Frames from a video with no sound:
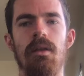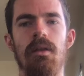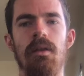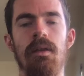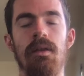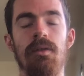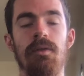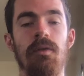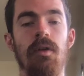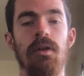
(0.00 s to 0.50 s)

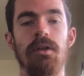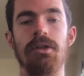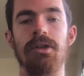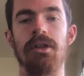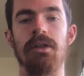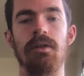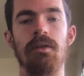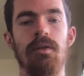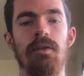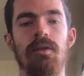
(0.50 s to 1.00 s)
These
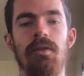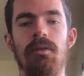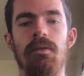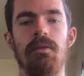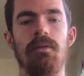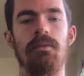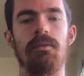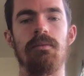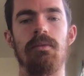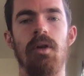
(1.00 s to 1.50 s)
functions
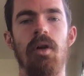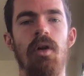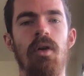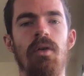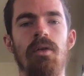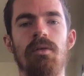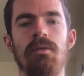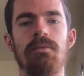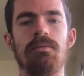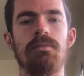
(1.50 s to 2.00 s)

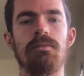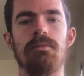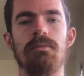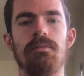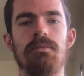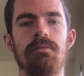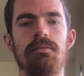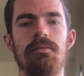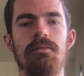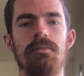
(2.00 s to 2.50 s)
all
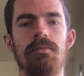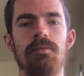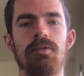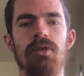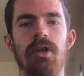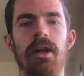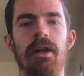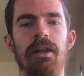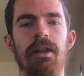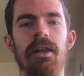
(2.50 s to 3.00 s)

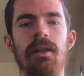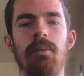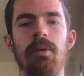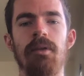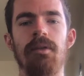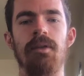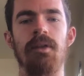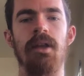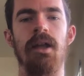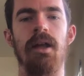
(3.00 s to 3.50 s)
try to keep
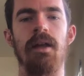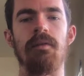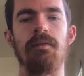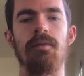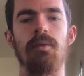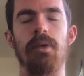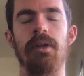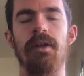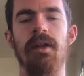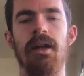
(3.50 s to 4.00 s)
us alive.
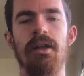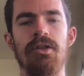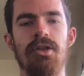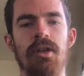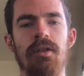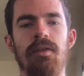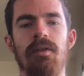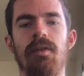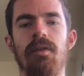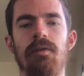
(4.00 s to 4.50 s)
We
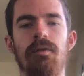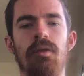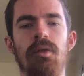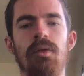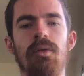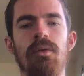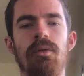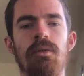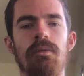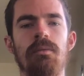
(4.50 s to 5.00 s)
digest the
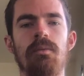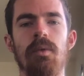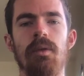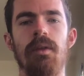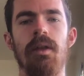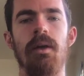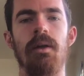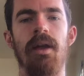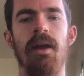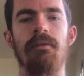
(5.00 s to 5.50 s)
food
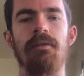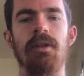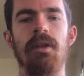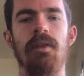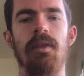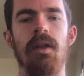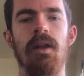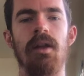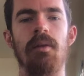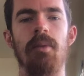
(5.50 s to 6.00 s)
without having to
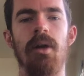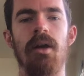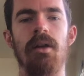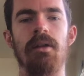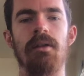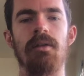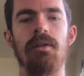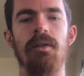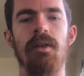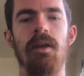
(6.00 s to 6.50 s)
think about
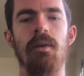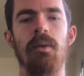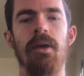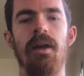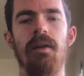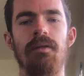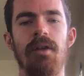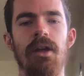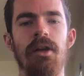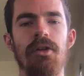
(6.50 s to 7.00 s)
it so that we
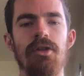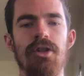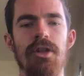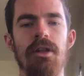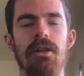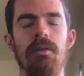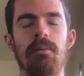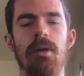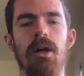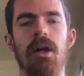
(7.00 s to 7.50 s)
have energy
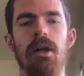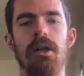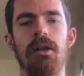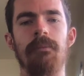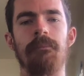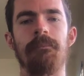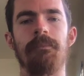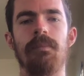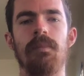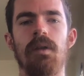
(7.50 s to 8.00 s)
in the body.
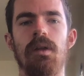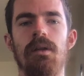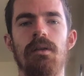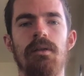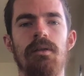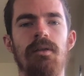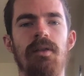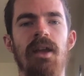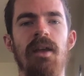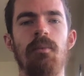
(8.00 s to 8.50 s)

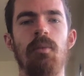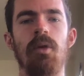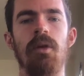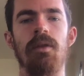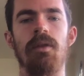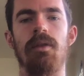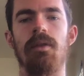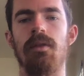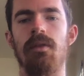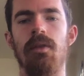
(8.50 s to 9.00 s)
Same
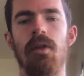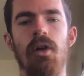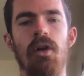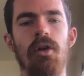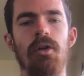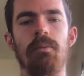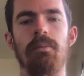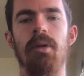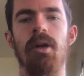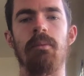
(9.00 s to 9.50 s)
with the
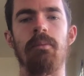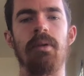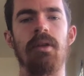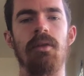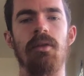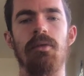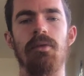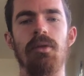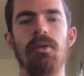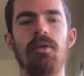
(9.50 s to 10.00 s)
heart pumping
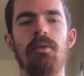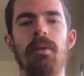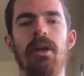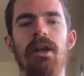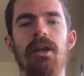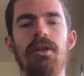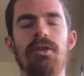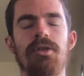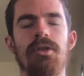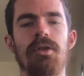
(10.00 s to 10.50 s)
through,
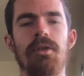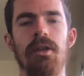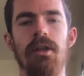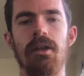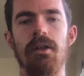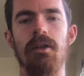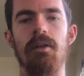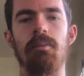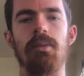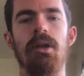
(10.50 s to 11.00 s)
making sure
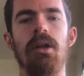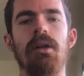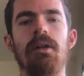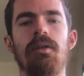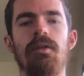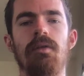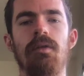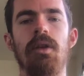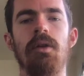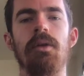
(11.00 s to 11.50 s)
that the blood
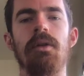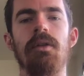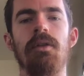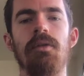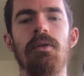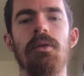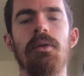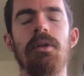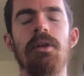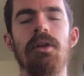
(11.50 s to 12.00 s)
is flowing
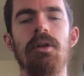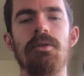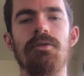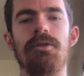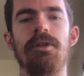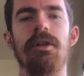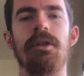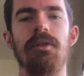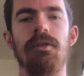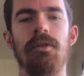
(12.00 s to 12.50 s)
through and
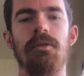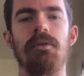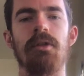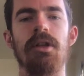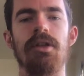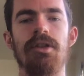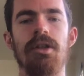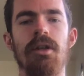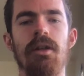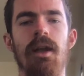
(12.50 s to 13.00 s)
nutrients are
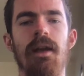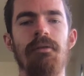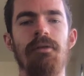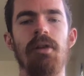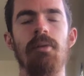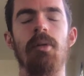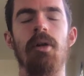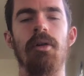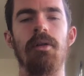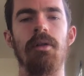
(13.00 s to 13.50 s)
reaching every
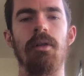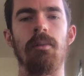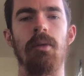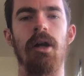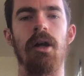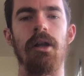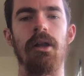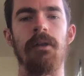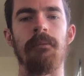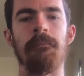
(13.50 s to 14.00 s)
part of the
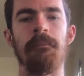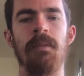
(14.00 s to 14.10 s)
body.